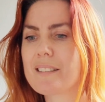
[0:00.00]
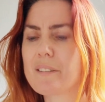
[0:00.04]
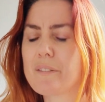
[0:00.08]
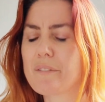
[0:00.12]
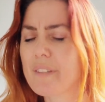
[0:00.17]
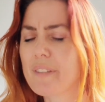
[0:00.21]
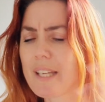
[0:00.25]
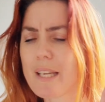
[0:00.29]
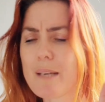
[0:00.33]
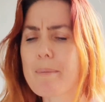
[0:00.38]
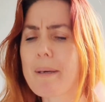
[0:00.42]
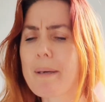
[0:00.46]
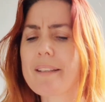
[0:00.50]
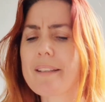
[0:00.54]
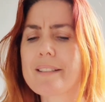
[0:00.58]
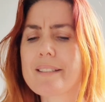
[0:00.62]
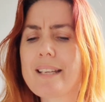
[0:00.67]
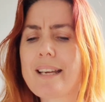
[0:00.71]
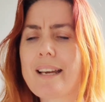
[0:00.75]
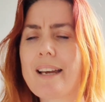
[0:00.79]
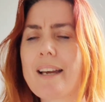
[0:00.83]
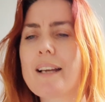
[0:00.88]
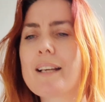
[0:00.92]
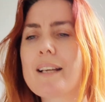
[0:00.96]
Forget about the
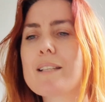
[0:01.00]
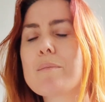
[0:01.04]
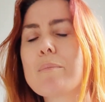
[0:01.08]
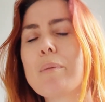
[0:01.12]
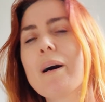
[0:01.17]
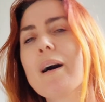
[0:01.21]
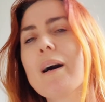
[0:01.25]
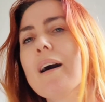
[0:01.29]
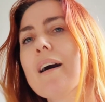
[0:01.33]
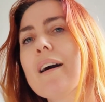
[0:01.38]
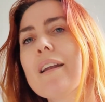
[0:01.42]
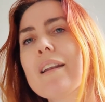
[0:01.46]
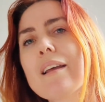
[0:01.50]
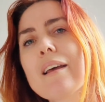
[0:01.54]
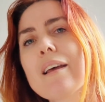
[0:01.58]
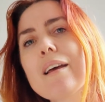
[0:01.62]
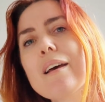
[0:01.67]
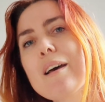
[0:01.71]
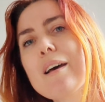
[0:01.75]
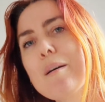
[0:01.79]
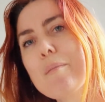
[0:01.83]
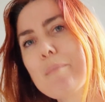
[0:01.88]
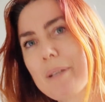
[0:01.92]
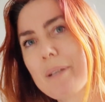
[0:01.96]
tags part,
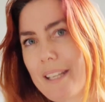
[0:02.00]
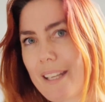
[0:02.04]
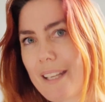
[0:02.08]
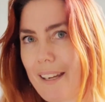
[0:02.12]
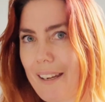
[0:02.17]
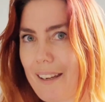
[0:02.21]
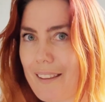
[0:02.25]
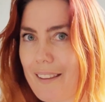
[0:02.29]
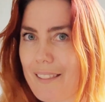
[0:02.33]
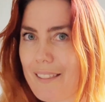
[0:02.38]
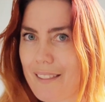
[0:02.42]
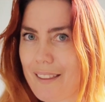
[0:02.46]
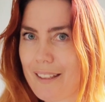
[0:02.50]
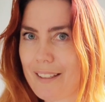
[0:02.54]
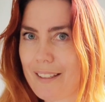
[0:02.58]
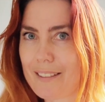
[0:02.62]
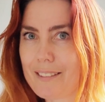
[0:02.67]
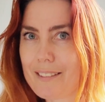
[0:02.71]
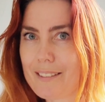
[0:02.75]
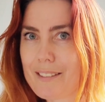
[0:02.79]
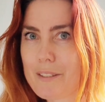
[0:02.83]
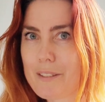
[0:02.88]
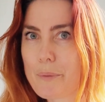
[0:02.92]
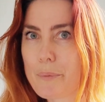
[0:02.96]
but the 8
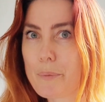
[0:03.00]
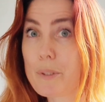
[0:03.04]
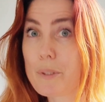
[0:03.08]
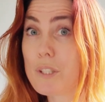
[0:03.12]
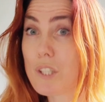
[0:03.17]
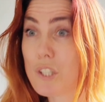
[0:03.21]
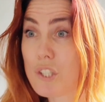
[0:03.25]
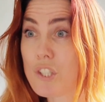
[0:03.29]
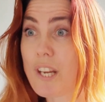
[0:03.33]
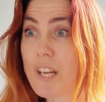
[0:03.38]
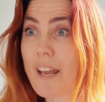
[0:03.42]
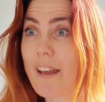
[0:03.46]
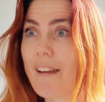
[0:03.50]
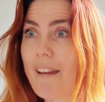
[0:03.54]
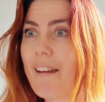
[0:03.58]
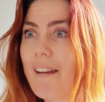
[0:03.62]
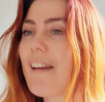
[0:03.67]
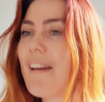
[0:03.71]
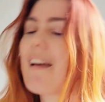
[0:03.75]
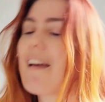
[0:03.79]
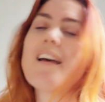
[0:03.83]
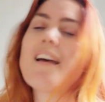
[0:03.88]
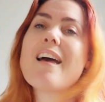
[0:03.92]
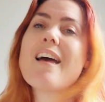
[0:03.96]
things was to share
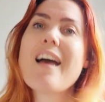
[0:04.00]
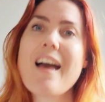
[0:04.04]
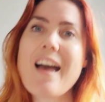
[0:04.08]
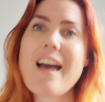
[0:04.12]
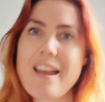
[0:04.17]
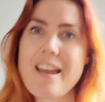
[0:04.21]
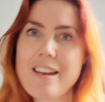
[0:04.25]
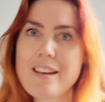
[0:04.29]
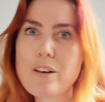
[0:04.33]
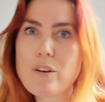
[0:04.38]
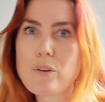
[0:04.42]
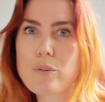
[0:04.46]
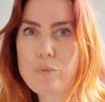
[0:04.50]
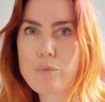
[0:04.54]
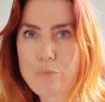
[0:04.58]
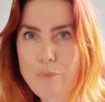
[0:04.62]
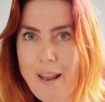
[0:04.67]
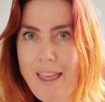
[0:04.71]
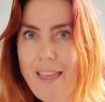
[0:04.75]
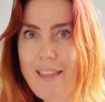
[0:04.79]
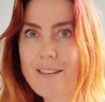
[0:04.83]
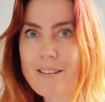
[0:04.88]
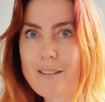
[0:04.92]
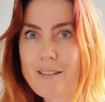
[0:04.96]
8
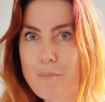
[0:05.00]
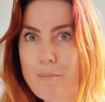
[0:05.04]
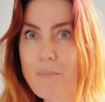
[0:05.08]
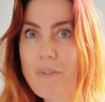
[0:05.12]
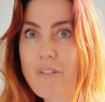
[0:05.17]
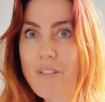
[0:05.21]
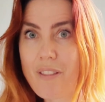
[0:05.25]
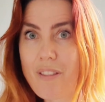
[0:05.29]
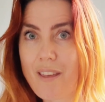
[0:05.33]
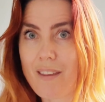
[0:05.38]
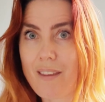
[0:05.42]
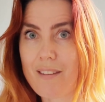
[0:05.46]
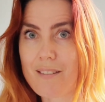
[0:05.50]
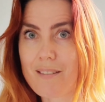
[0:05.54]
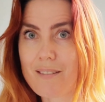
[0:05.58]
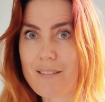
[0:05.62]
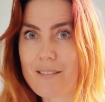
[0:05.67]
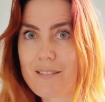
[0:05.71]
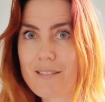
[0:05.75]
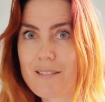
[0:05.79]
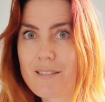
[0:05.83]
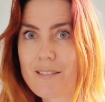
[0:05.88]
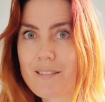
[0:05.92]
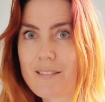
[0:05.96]
random things
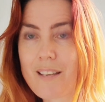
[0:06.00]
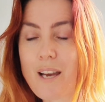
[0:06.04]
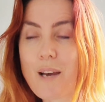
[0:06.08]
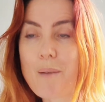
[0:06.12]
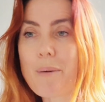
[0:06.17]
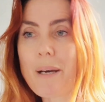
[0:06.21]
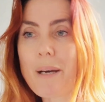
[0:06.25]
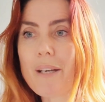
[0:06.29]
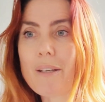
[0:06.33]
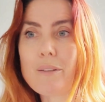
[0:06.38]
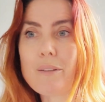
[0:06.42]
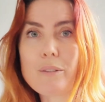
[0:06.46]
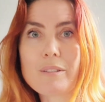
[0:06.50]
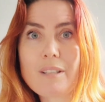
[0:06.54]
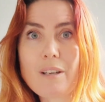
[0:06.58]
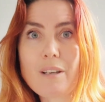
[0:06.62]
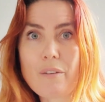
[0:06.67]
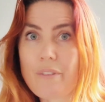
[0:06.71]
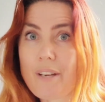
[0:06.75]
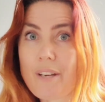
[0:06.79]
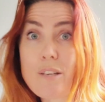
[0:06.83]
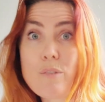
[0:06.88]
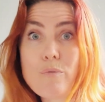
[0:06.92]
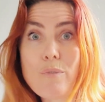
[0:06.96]
about yourself,
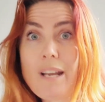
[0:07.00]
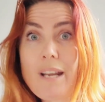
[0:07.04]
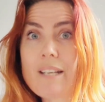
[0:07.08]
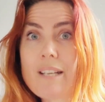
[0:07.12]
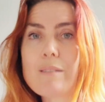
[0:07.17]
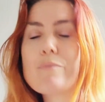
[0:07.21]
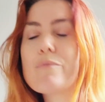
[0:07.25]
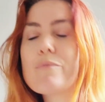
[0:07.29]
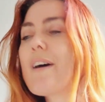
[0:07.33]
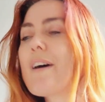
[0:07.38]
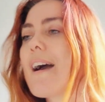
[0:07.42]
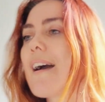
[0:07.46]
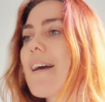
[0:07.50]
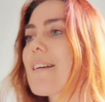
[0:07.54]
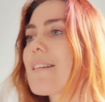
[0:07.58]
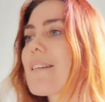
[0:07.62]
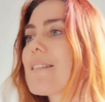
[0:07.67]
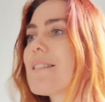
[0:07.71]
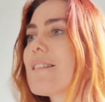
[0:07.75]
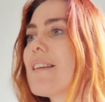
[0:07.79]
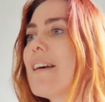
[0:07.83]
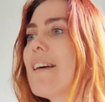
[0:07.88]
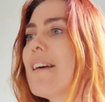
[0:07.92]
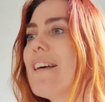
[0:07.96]
8 random facts.
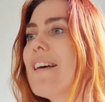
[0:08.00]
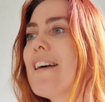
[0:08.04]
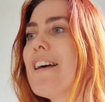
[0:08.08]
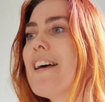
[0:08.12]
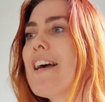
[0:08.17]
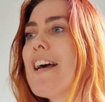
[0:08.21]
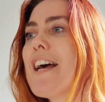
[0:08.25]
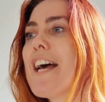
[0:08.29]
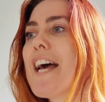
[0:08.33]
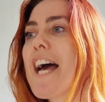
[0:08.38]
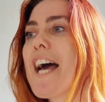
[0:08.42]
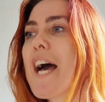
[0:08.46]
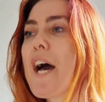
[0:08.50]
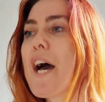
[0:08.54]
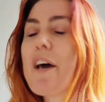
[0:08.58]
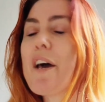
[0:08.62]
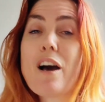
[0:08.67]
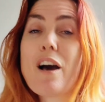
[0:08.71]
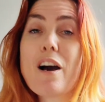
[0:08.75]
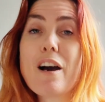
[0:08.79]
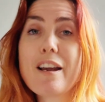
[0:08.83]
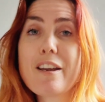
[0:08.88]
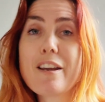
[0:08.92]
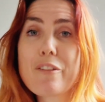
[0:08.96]
And
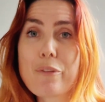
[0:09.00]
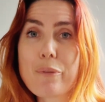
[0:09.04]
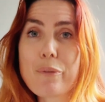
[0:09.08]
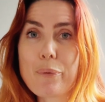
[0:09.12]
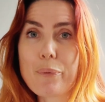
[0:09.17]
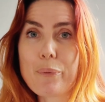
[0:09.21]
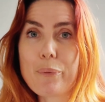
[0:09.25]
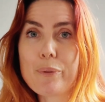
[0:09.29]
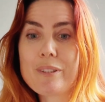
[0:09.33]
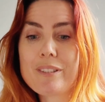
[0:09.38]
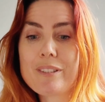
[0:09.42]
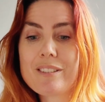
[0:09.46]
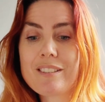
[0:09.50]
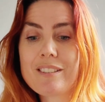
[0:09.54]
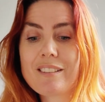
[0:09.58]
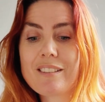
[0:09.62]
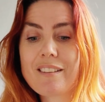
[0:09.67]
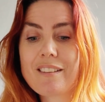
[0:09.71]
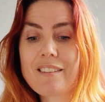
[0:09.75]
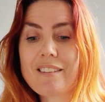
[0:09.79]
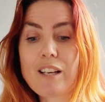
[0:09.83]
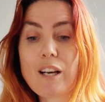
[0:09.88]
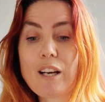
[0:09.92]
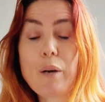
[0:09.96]
I thought
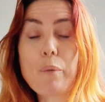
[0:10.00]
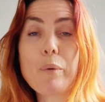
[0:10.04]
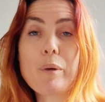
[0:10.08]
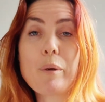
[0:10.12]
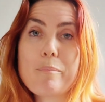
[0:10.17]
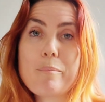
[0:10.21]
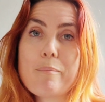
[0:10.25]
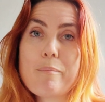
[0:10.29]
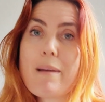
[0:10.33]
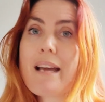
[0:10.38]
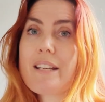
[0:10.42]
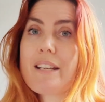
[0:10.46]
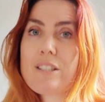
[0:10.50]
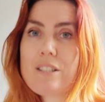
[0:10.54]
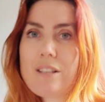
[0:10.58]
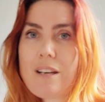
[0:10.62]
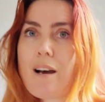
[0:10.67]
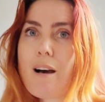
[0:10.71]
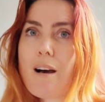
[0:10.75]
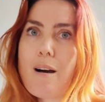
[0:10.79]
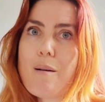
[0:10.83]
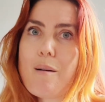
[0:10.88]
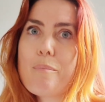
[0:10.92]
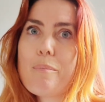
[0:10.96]
that I would match
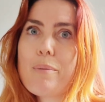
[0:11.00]
up